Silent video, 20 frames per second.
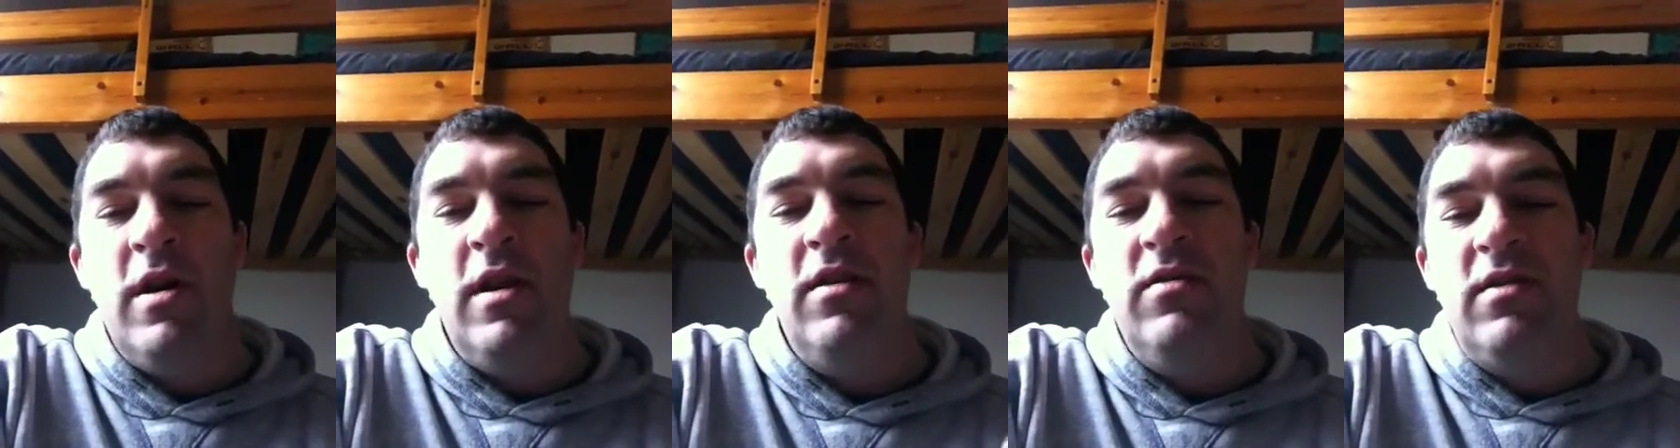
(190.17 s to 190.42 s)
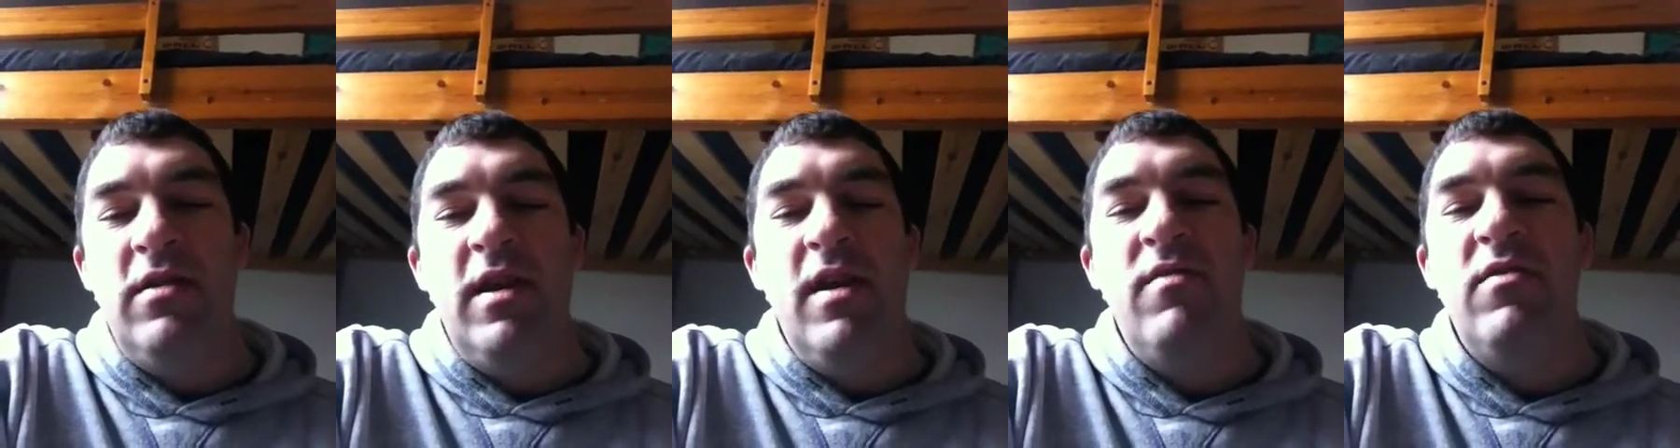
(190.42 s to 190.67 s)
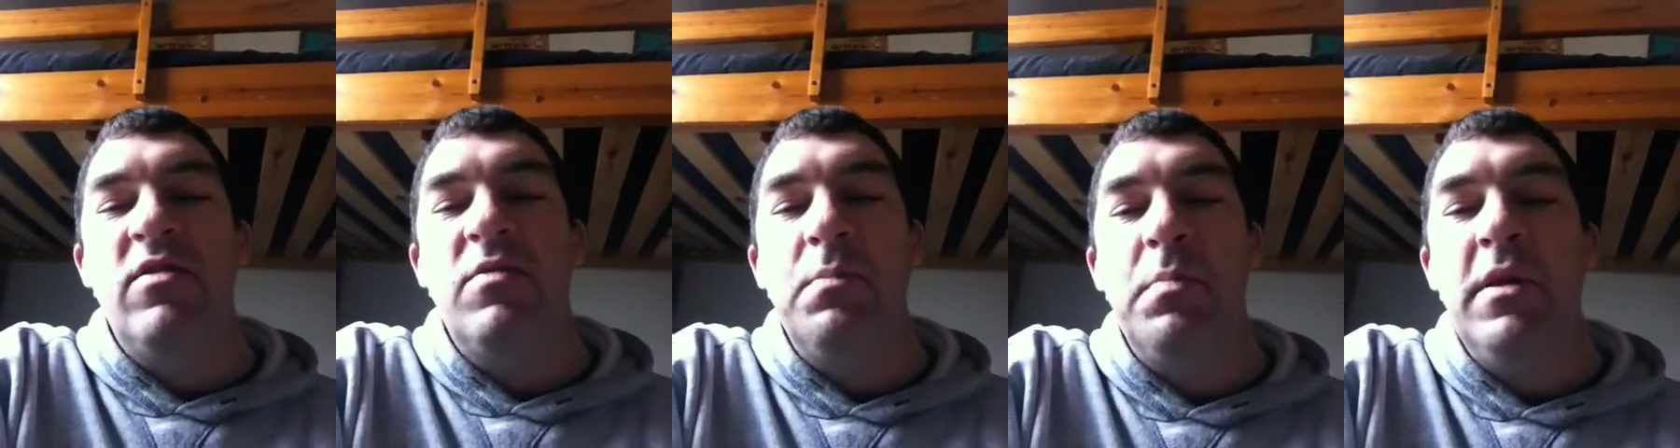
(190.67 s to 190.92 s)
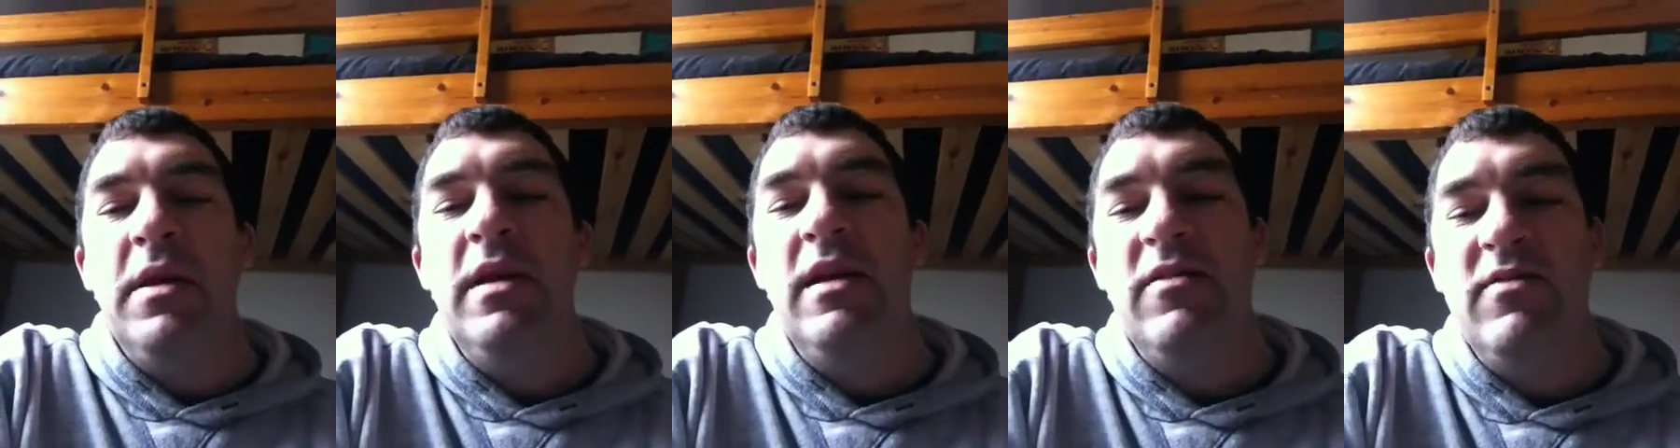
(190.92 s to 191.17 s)
He's given us
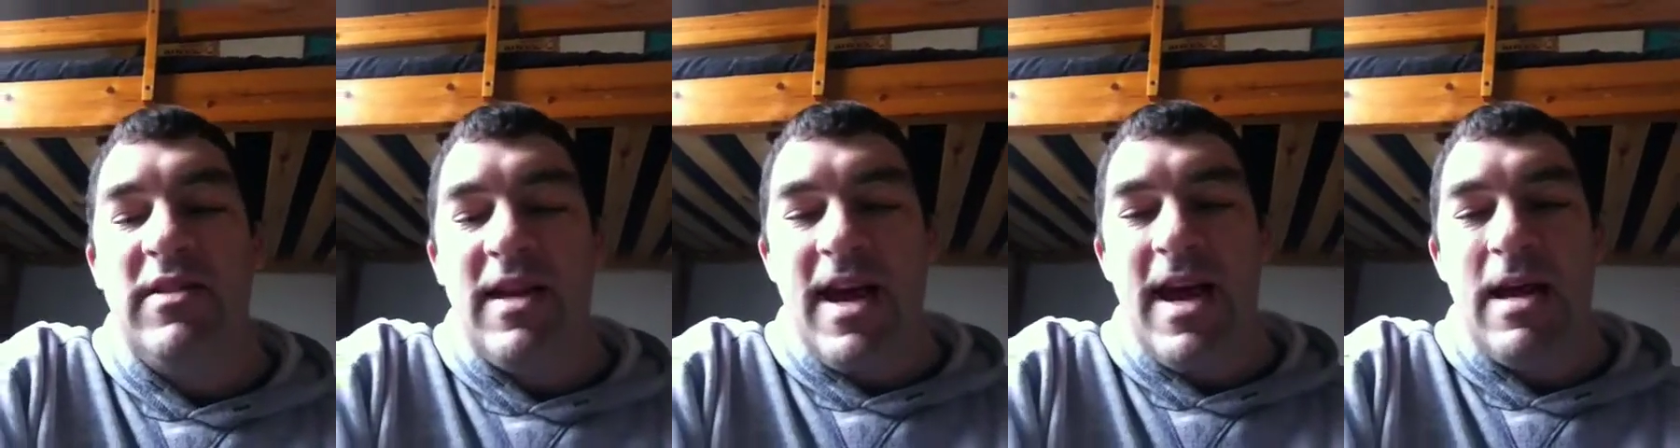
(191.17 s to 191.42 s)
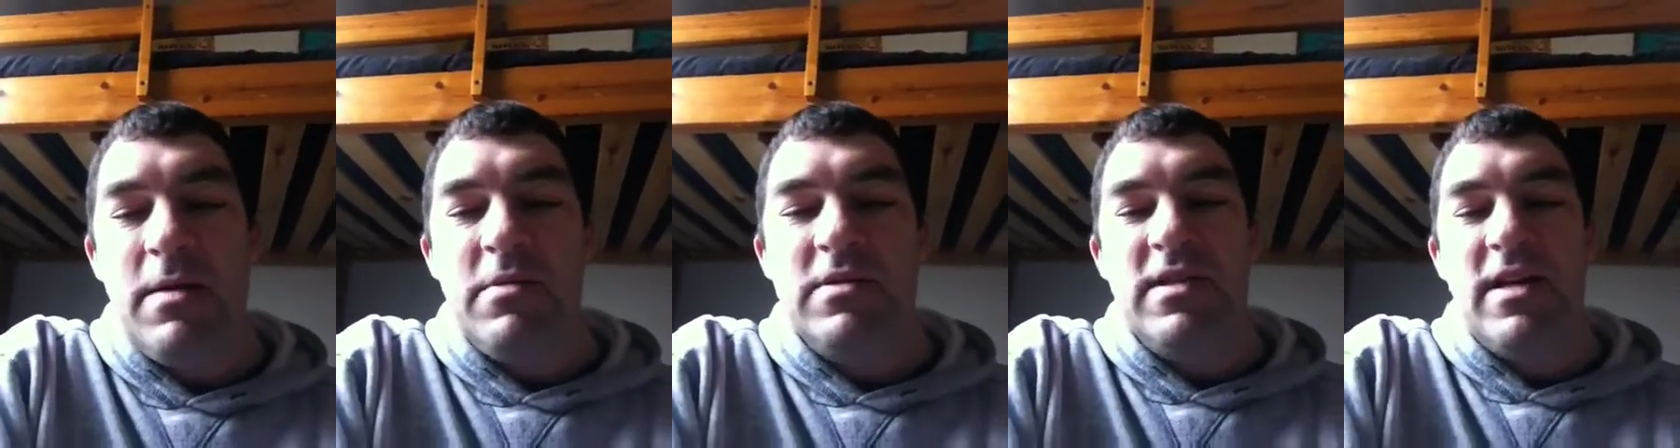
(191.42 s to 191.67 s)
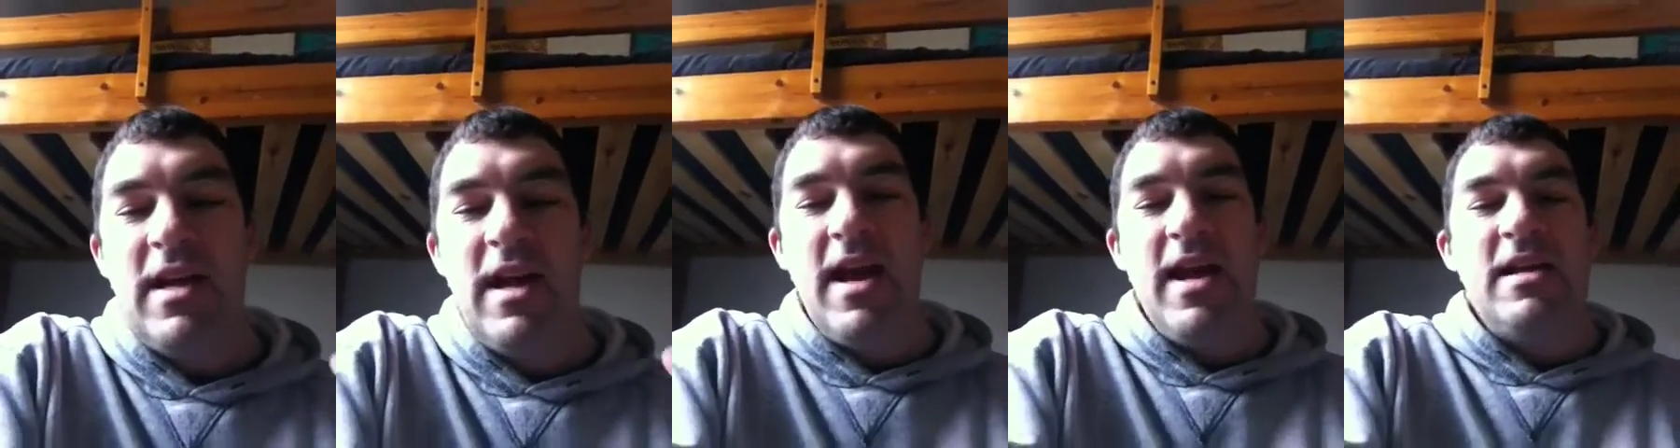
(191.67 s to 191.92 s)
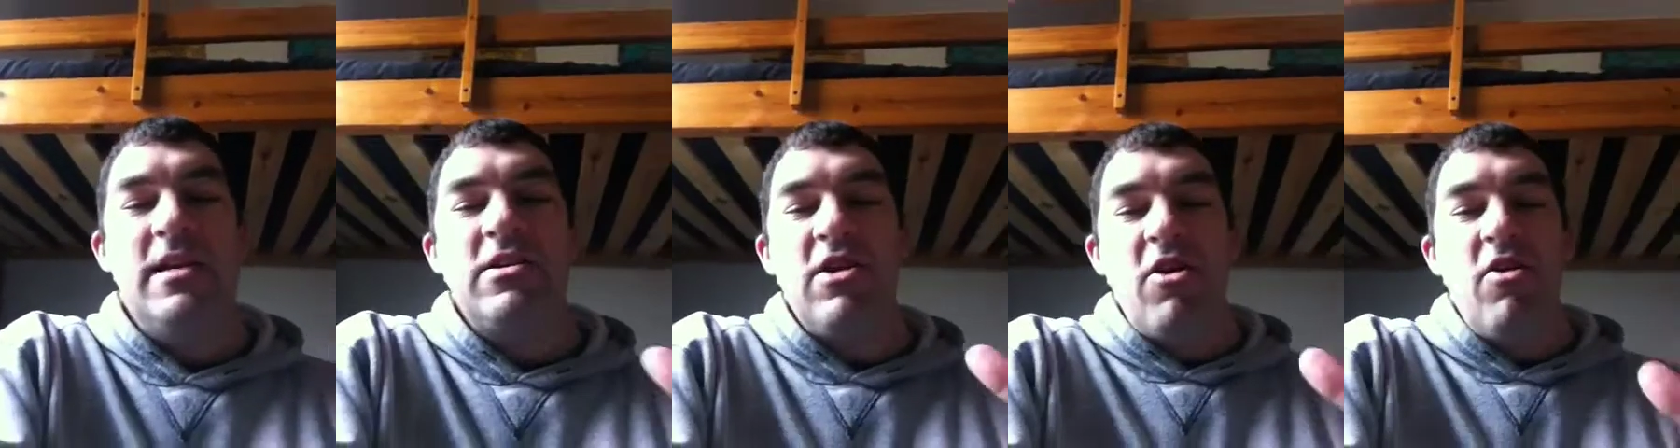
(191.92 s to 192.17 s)
plenty of time to say,
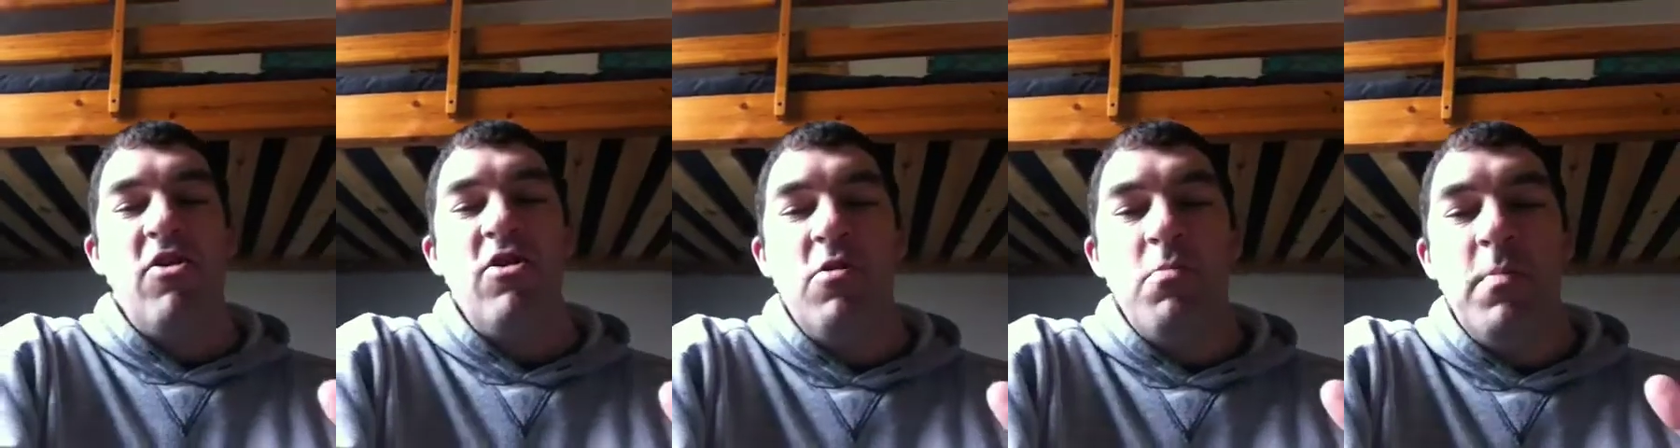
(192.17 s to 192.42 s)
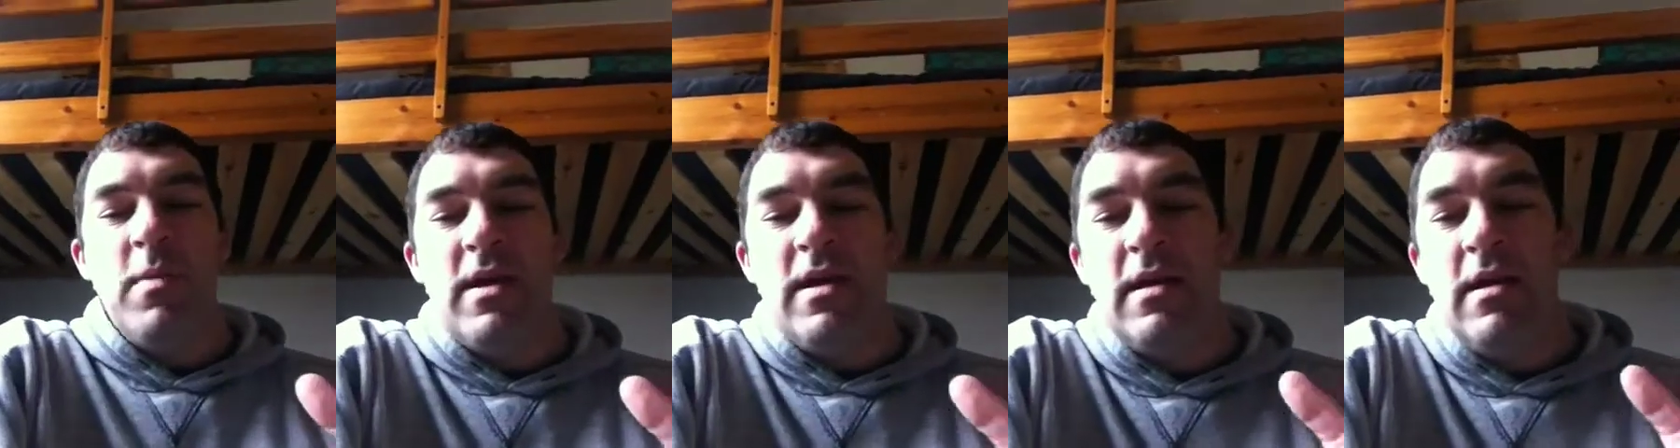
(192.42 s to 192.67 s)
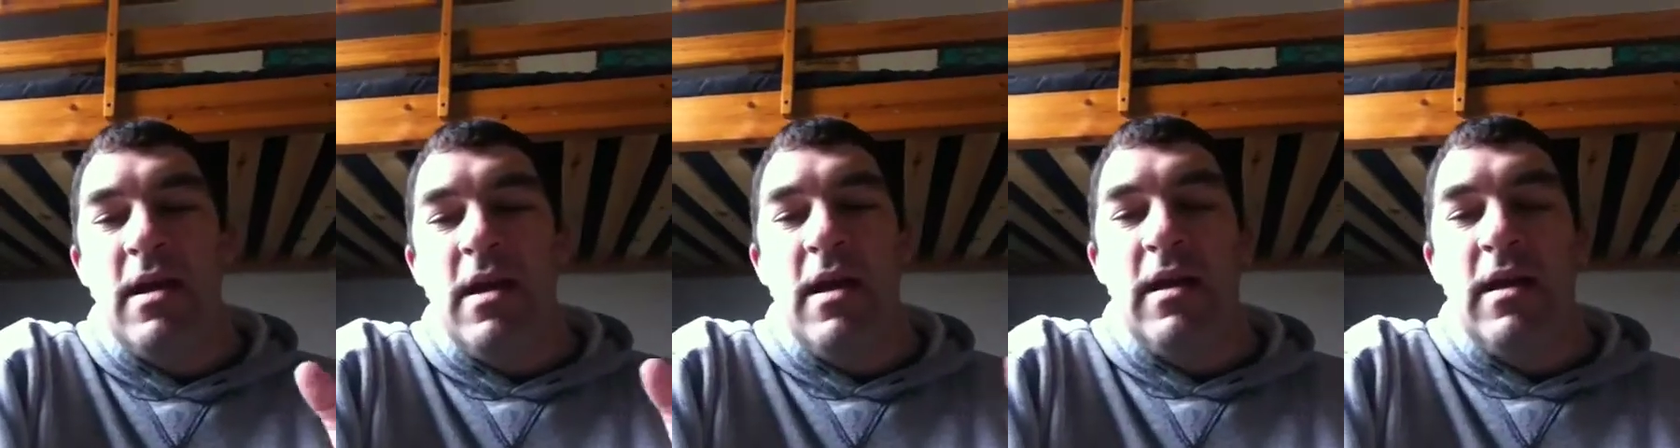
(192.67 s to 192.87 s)
"Hey, turn to me.